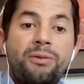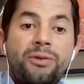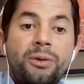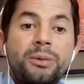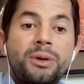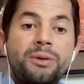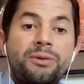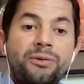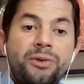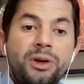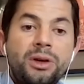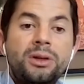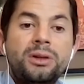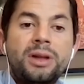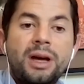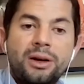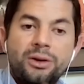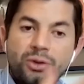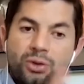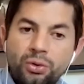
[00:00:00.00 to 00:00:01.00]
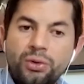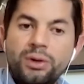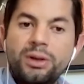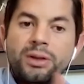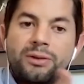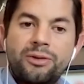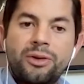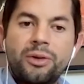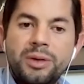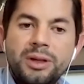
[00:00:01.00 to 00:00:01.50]
from the field are doing
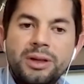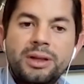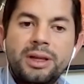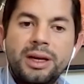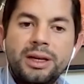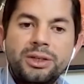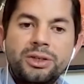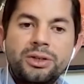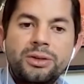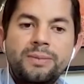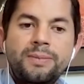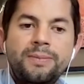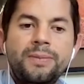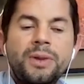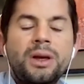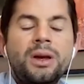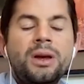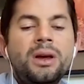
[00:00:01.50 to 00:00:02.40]
the fermentation.